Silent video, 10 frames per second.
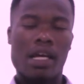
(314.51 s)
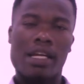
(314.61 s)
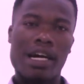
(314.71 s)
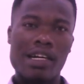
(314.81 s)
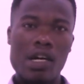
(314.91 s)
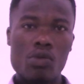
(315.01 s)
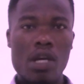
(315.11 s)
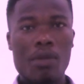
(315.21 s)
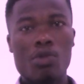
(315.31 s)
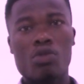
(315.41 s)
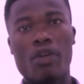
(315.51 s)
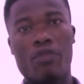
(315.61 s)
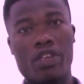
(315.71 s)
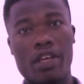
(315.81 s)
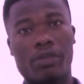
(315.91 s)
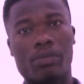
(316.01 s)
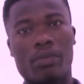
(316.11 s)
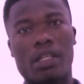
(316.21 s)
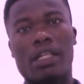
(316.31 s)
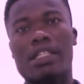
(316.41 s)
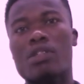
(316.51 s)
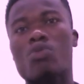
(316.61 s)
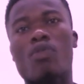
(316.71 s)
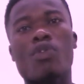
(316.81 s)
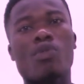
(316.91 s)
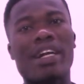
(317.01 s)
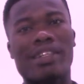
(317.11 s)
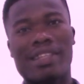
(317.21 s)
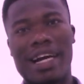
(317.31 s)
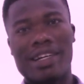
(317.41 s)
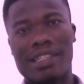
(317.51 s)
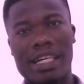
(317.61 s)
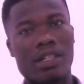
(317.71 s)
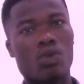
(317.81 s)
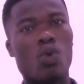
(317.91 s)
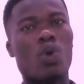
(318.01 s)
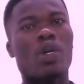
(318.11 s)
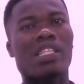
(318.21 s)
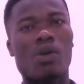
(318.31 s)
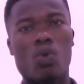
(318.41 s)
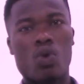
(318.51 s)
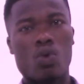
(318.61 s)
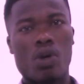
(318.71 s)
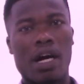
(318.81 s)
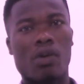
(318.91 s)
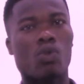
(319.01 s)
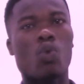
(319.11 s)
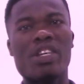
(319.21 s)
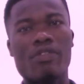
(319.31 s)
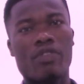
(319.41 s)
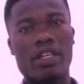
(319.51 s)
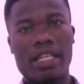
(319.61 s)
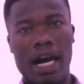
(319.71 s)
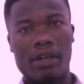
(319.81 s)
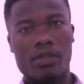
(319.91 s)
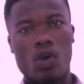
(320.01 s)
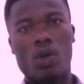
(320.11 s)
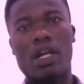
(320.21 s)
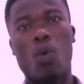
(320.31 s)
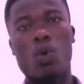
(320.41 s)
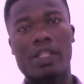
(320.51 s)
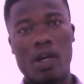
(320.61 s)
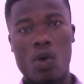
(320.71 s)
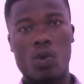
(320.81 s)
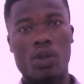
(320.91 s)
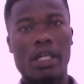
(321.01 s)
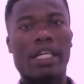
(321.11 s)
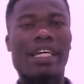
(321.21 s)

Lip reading: Now, crown say this in fee, it's in coffee quite a target time, so only a decorum crown only feed or the hotel.